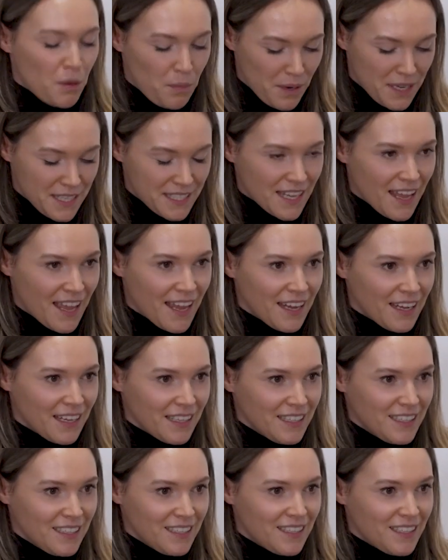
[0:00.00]
probably
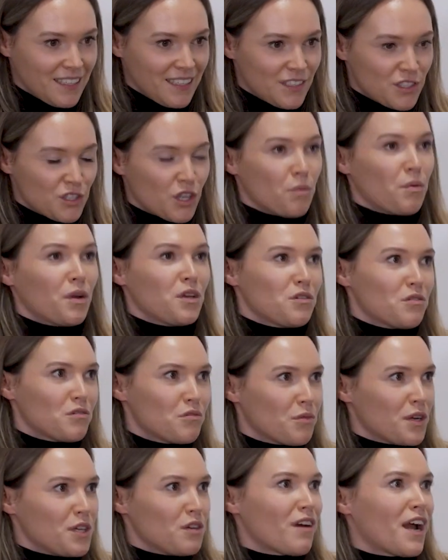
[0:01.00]
say, so when
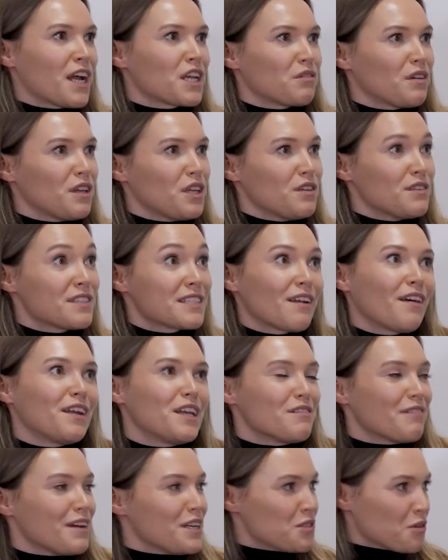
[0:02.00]
you're angry, you
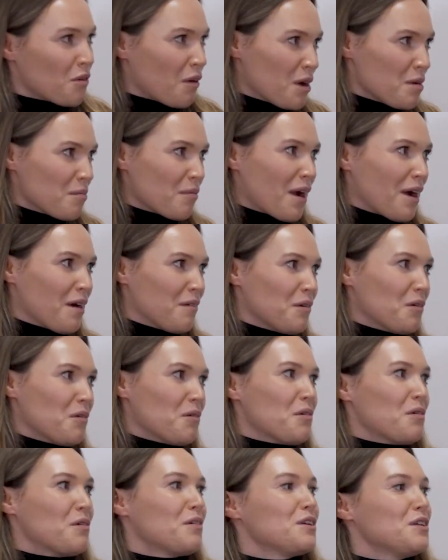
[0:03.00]
slightly raise your eyebrow,
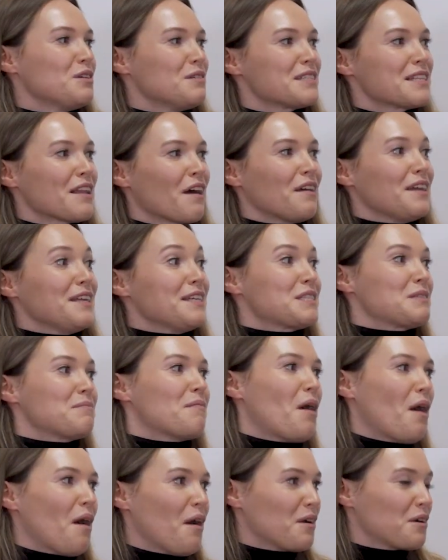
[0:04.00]
or you slightly
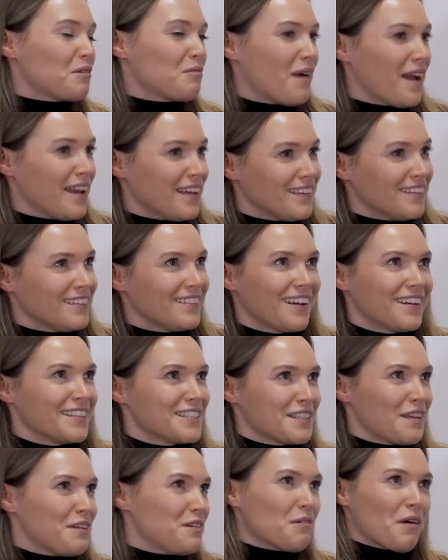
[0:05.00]
smirk when, I
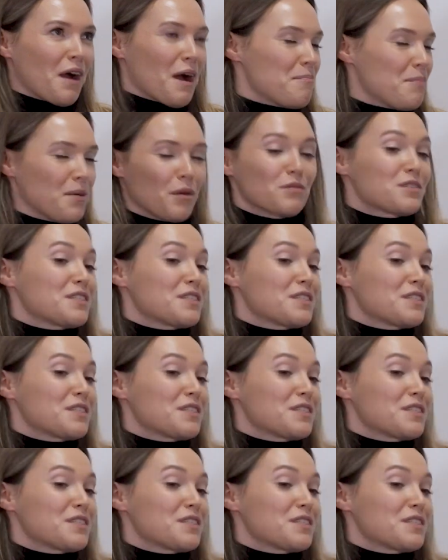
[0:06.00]
don't know, you're happy,